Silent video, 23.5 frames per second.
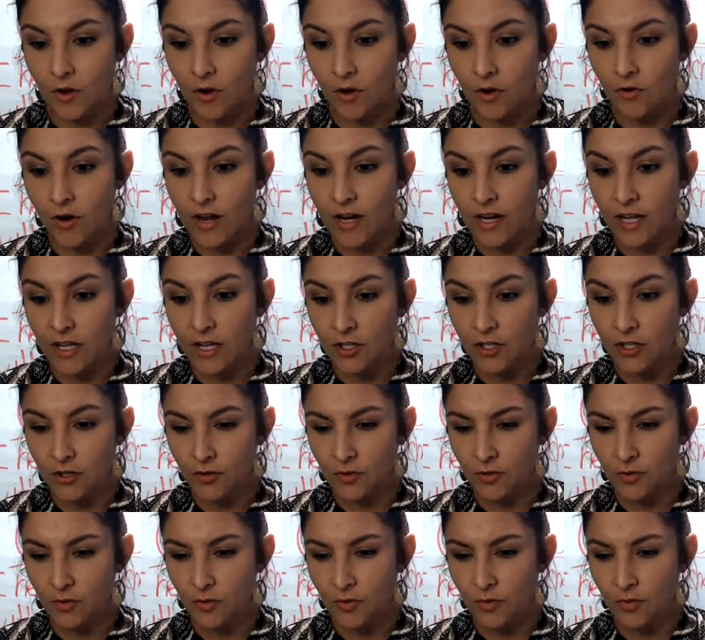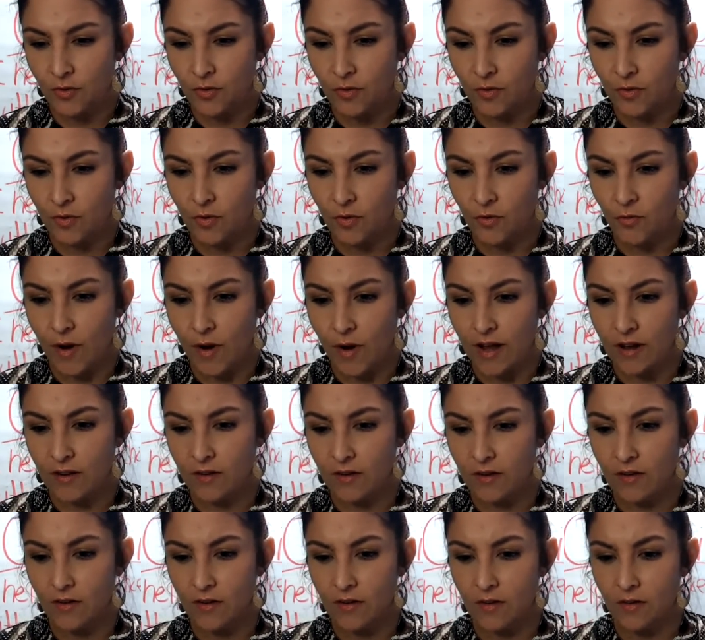Great into
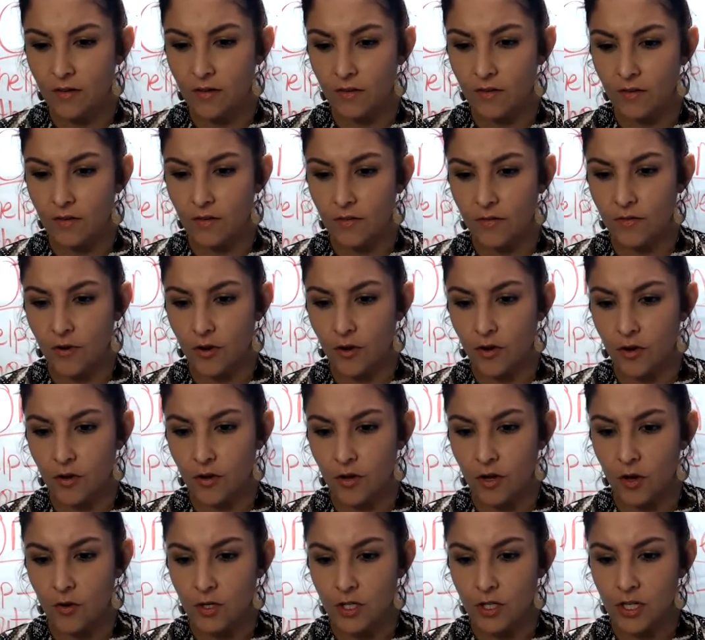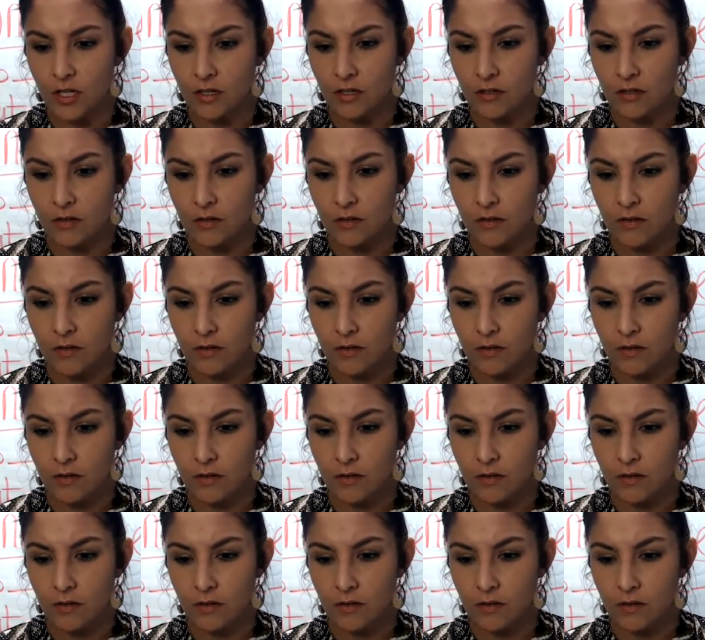rate for coaching.